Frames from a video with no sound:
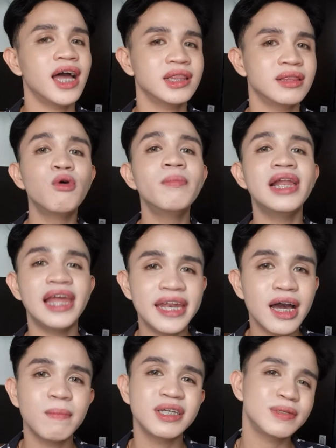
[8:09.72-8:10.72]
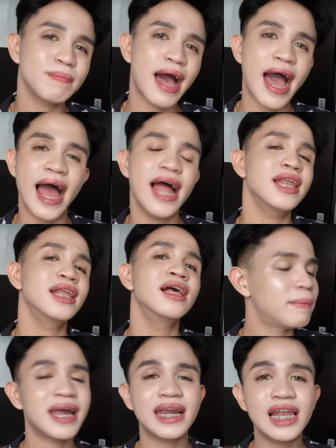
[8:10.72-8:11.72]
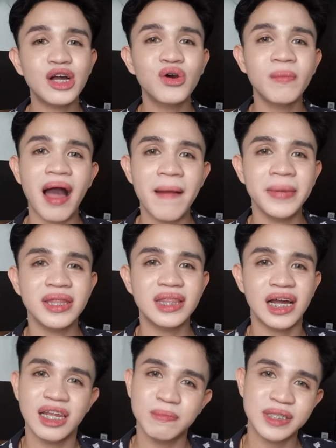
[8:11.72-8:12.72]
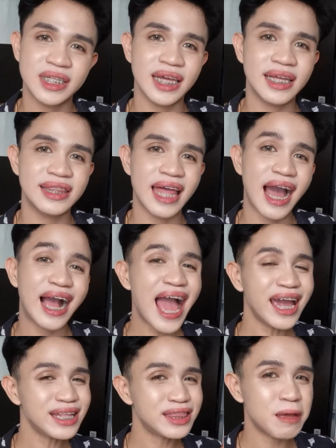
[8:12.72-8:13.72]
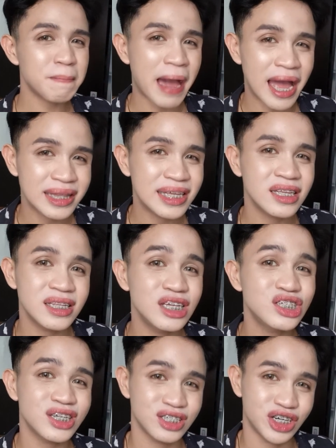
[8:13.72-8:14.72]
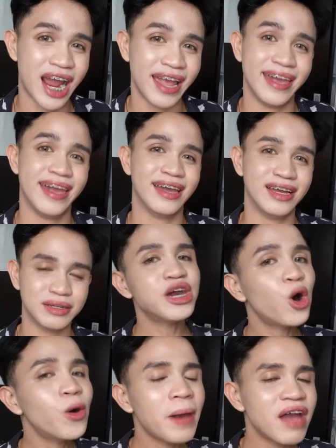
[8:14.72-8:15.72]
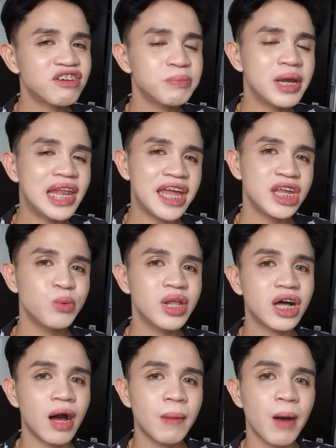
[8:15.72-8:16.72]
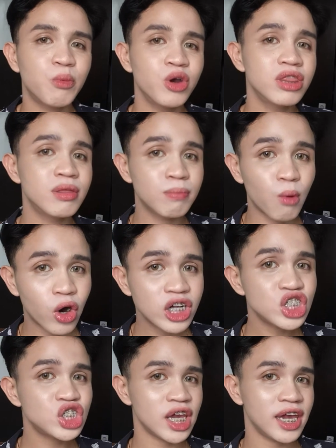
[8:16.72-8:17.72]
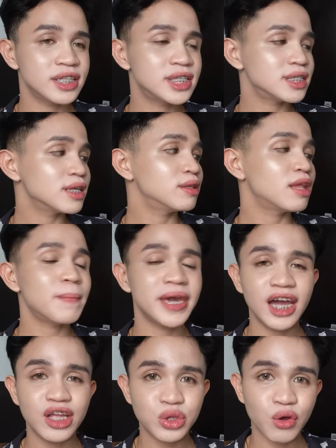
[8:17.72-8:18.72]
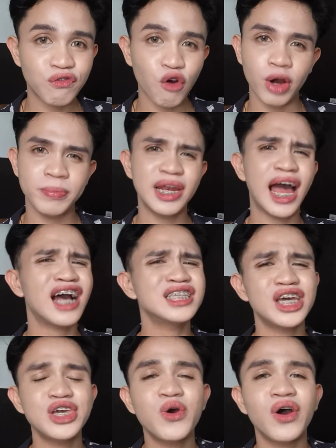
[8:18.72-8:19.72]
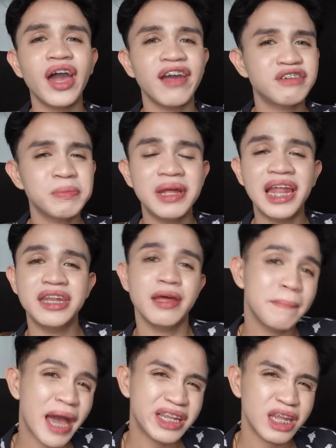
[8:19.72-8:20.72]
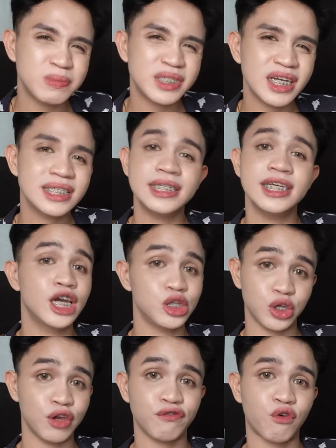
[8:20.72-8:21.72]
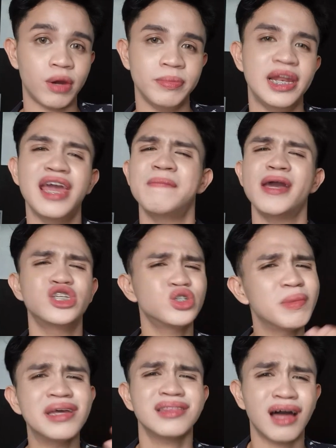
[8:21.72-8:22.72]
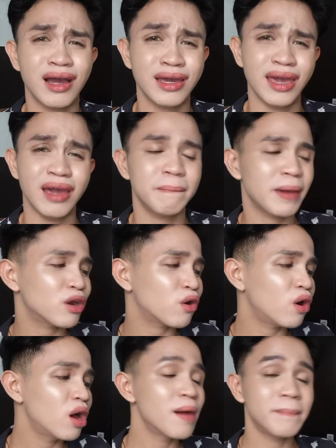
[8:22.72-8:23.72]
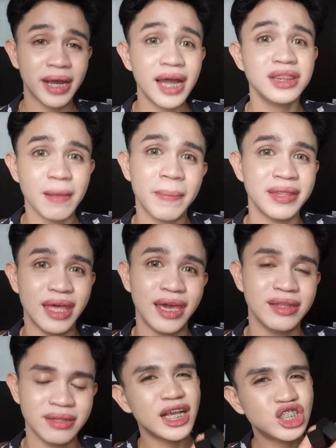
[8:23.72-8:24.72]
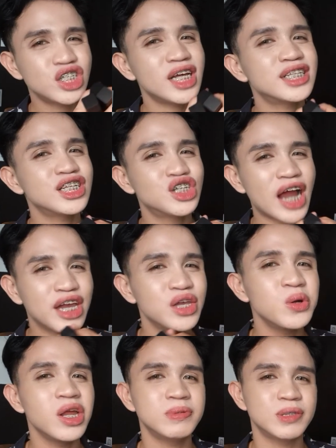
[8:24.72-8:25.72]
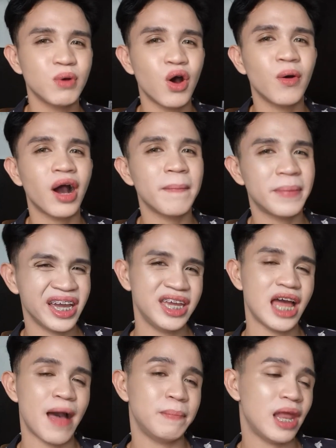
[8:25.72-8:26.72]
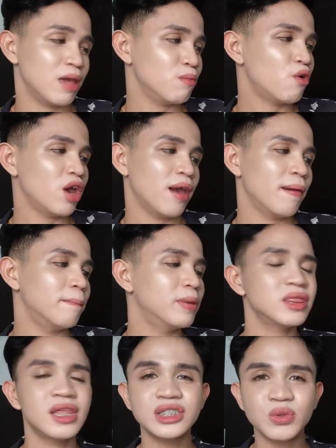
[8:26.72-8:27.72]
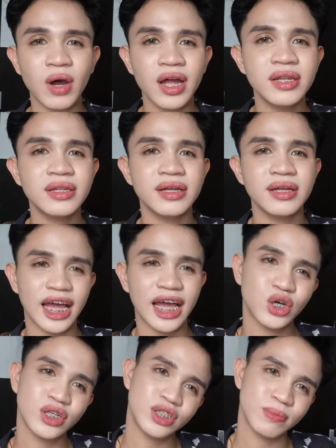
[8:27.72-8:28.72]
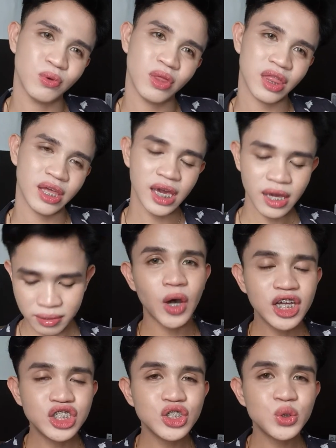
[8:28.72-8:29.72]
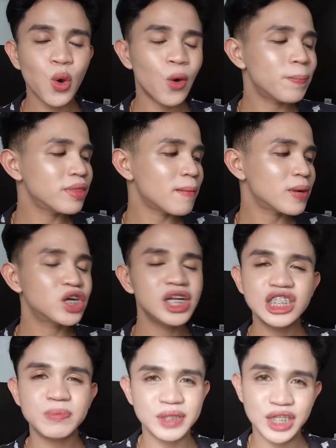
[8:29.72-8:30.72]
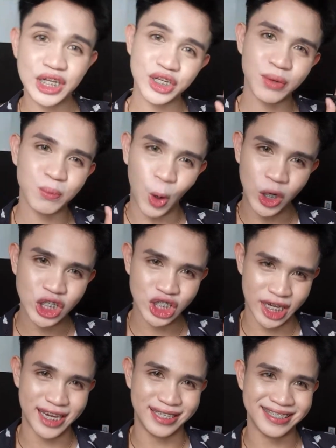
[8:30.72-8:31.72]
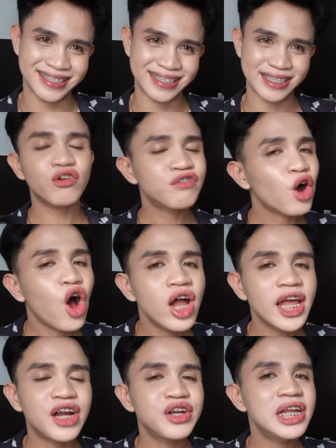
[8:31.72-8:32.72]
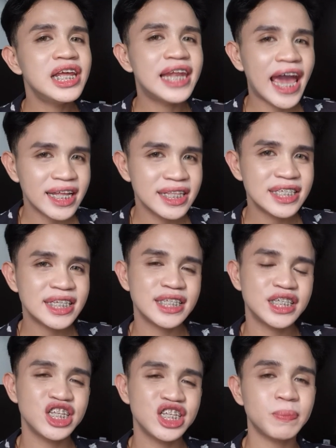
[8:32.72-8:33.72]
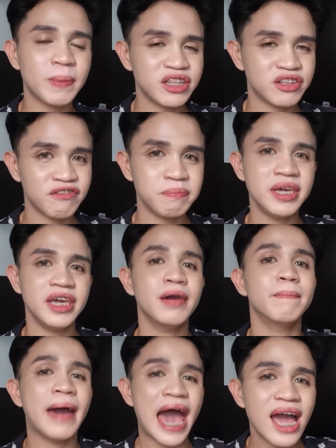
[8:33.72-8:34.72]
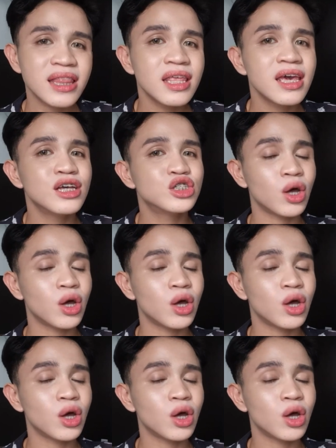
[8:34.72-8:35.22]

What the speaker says: at bumili ng mas mahal para lang gumamit ng lipstick na kahit na matte, hindi siya drying. I hope Ever Bilena will come up with more shades na may ganitong formula kasi yung Ever Bilena matte lipsticks, hindi ganito yung formula. Medyo may tugging pero maganda pa din. Medyo nadadrag yung lips mo kapag ina-apply mo eh. But this one glides on smoothly. So I just hope na mag-release pa sila ng more shades. Overall, I really like this kasi despite of being matte,